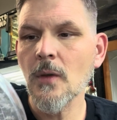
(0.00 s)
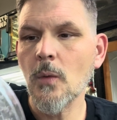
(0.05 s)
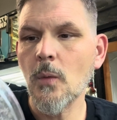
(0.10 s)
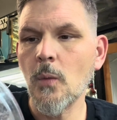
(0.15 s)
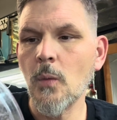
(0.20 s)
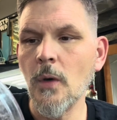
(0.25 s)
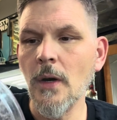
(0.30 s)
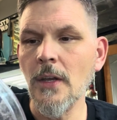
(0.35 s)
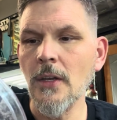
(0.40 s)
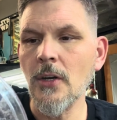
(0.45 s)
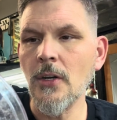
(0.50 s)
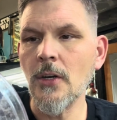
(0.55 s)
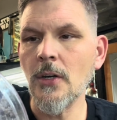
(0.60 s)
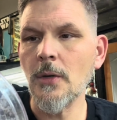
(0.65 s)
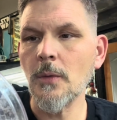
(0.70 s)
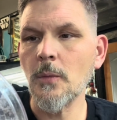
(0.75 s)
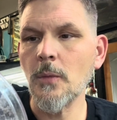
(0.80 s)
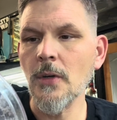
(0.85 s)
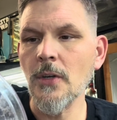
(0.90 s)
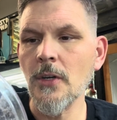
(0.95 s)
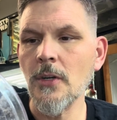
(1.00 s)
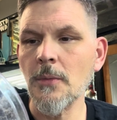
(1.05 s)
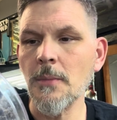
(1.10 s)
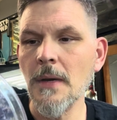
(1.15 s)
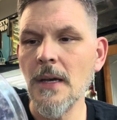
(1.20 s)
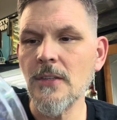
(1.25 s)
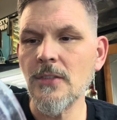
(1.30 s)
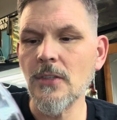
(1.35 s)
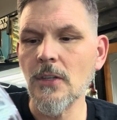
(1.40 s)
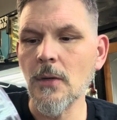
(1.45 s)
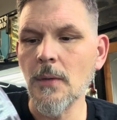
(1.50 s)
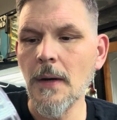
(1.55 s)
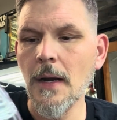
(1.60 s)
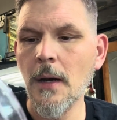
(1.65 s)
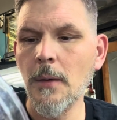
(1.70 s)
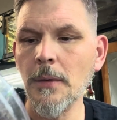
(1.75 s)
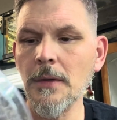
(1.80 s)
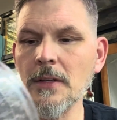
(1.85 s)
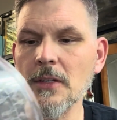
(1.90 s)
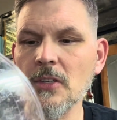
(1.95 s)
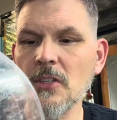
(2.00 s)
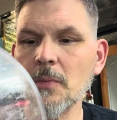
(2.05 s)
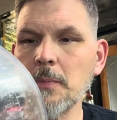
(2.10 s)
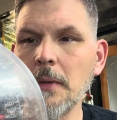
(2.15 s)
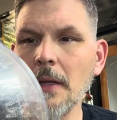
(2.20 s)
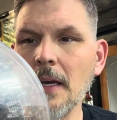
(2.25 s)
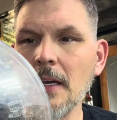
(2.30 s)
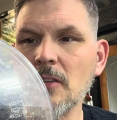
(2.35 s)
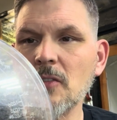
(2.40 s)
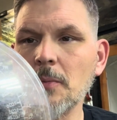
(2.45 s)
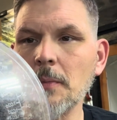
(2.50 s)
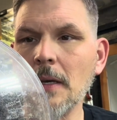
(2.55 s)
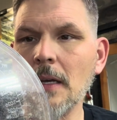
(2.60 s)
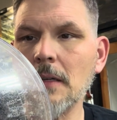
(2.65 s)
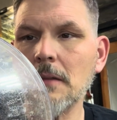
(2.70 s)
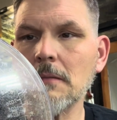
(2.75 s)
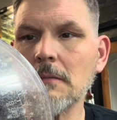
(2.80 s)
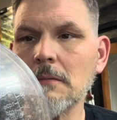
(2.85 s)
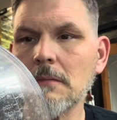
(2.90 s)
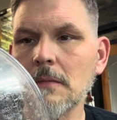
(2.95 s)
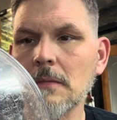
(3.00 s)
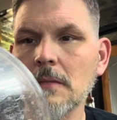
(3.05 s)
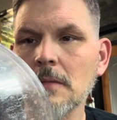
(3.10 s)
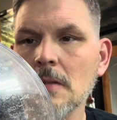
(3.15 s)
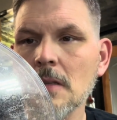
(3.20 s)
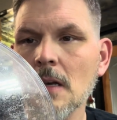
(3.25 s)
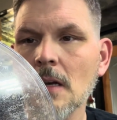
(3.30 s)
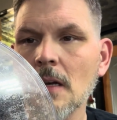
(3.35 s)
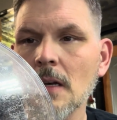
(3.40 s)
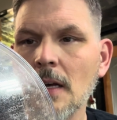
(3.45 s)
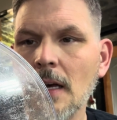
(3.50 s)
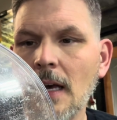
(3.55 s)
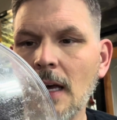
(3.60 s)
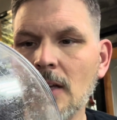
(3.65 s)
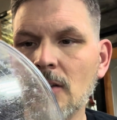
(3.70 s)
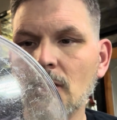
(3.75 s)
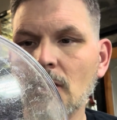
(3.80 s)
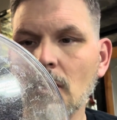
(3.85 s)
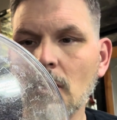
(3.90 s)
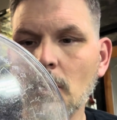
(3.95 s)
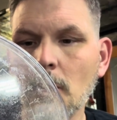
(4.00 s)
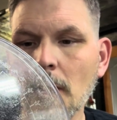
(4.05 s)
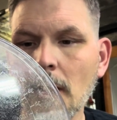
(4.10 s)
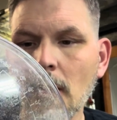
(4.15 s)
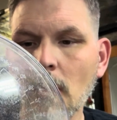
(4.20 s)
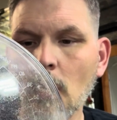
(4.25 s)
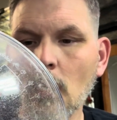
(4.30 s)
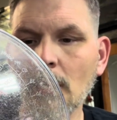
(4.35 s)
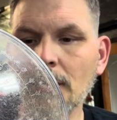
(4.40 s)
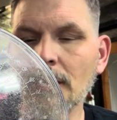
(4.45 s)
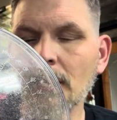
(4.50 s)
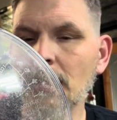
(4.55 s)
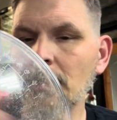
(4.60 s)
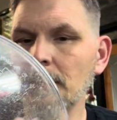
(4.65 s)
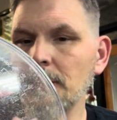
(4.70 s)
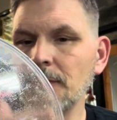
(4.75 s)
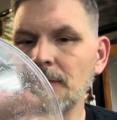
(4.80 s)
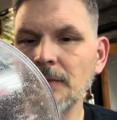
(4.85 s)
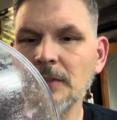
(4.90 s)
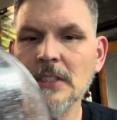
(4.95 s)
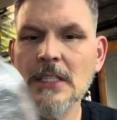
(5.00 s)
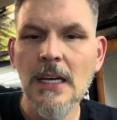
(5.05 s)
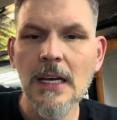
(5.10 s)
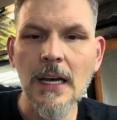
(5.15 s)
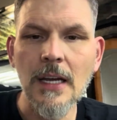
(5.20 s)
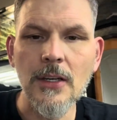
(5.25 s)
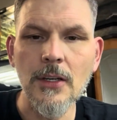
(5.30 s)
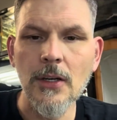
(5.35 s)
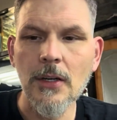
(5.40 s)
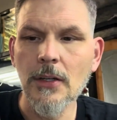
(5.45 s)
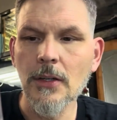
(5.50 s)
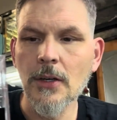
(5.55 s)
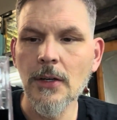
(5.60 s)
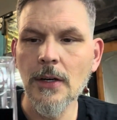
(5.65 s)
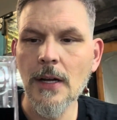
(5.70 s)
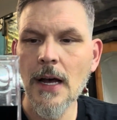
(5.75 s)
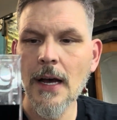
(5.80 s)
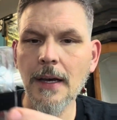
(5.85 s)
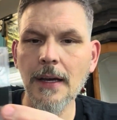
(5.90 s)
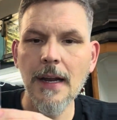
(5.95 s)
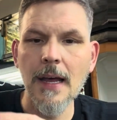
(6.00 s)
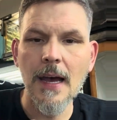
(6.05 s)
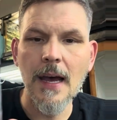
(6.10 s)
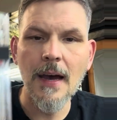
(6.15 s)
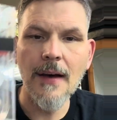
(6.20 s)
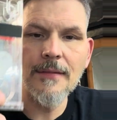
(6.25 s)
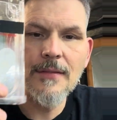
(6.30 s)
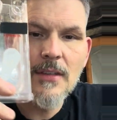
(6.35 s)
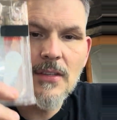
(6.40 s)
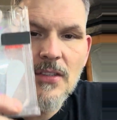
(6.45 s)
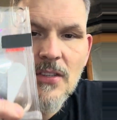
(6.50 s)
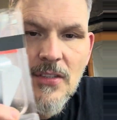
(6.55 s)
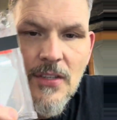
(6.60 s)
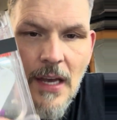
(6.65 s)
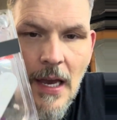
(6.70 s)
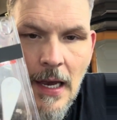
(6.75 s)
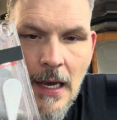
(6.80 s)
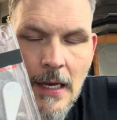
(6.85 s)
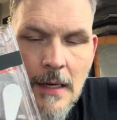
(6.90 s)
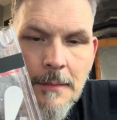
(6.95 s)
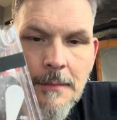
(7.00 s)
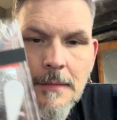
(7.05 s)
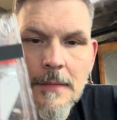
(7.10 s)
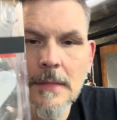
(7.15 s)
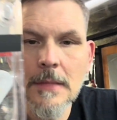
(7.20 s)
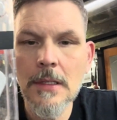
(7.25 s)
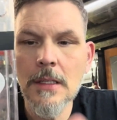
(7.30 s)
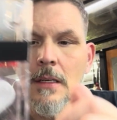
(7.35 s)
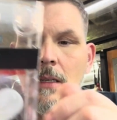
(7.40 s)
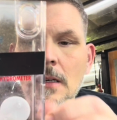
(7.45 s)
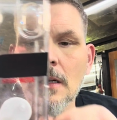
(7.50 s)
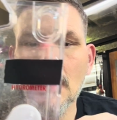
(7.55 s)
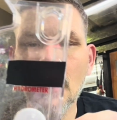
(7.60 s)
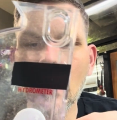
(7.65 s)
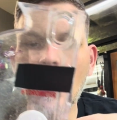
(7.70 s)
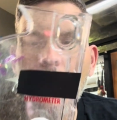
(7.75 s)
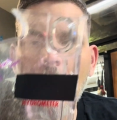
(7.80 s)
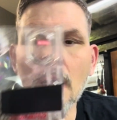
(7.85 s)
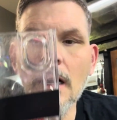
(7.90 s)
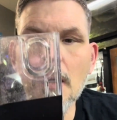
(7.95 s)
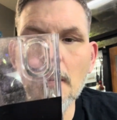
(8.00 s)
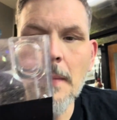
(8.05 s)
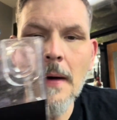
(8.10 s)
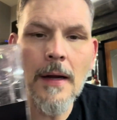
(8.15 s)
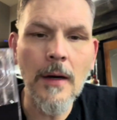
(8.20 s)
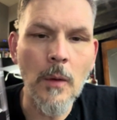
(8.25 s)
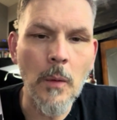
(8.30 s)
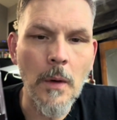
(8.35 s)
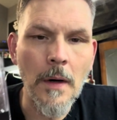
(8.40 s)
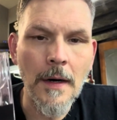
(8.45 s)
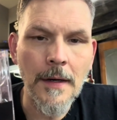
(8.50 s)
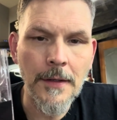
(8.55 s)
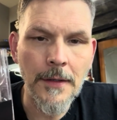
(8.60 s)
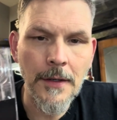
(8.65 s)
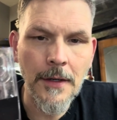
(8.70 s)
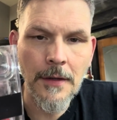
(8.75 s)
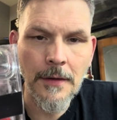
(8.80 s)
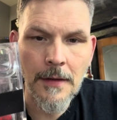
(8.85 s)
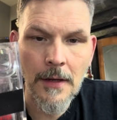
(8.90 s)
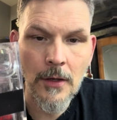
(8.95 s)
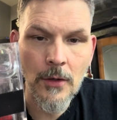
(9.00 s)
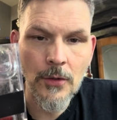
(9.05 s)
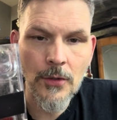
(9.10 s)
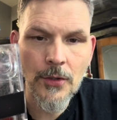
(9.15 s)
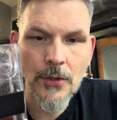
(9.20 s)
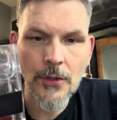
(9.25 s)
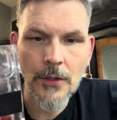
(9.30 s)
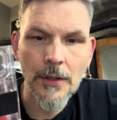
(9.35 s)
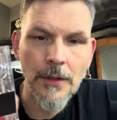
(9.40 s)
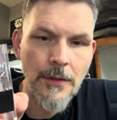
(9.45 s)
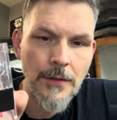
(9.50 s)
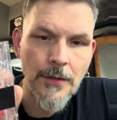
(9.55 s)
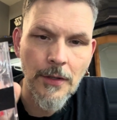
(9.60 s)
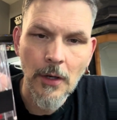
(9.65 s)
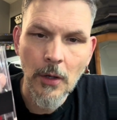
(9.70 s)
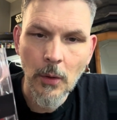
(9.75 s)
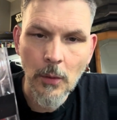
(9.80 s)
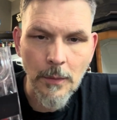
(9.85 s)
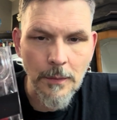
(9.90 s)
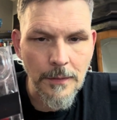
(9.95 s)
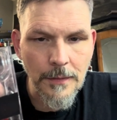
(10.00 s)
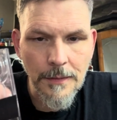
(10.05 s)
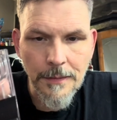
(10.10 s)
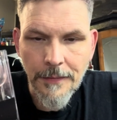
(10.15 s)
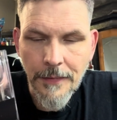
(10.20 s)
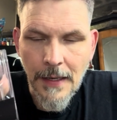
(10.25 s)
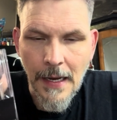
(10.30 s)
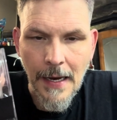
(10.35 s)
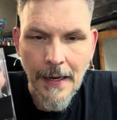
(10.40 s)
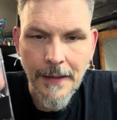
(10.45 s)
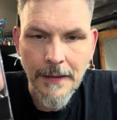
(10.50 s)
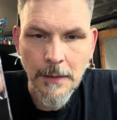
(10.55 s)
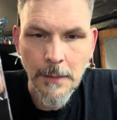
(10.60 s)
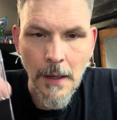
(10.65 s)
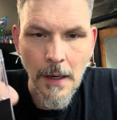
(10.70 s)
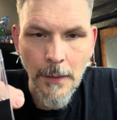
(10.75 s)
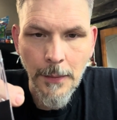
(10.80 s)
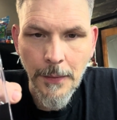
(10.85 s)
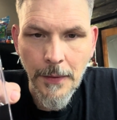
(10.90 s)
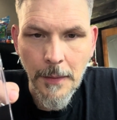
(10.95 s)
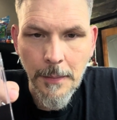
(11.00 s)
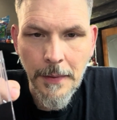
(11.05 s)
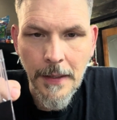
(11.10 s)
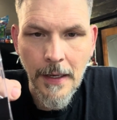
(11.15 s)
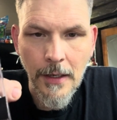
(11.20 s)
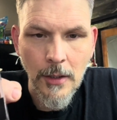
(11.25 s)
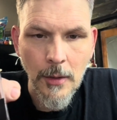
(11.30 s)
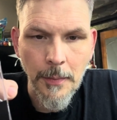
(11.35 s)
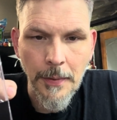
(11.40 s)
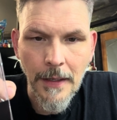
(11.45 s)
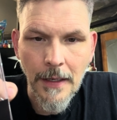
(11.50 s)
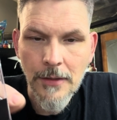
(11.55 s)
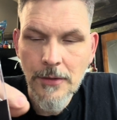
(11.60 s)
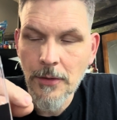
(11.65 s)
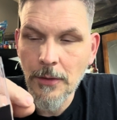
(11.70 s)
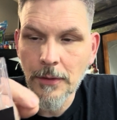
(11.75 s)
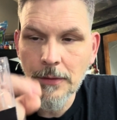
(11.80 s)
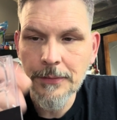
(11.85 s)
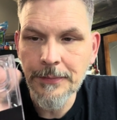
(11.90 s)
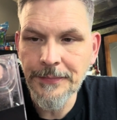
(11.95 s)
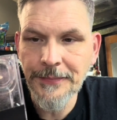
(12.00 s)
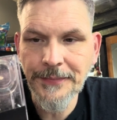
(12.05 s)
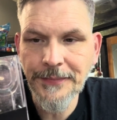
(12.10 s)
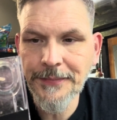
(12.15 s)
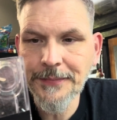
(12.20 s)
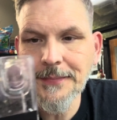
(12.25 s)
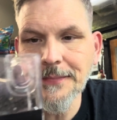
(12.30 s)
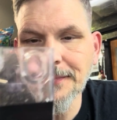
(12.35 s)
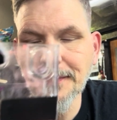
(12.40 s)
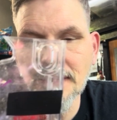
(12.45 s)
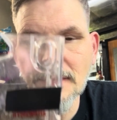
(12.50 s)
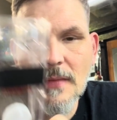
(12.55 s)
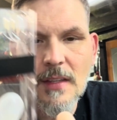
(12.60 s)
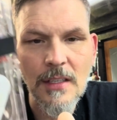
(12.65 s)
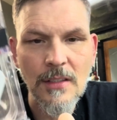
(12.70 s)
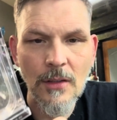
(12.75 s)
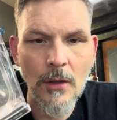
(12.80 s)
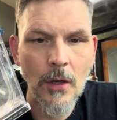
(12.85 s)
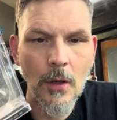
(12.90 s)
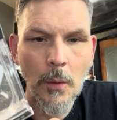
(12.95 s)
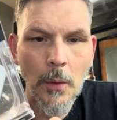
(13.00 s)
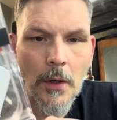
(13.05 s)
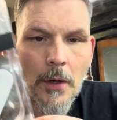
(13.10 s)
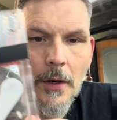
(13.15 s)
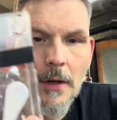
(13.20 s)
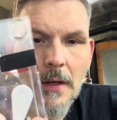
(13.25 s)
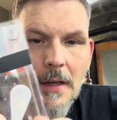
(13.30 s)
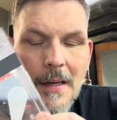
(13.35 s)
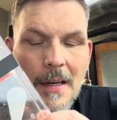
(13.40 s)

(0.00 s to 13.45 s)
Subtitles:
When you're messing around with displacement, it's going to run over, and you're not going to have the same amount of water in here that you should. So knocking them off with a pen or pencil isn't going to work.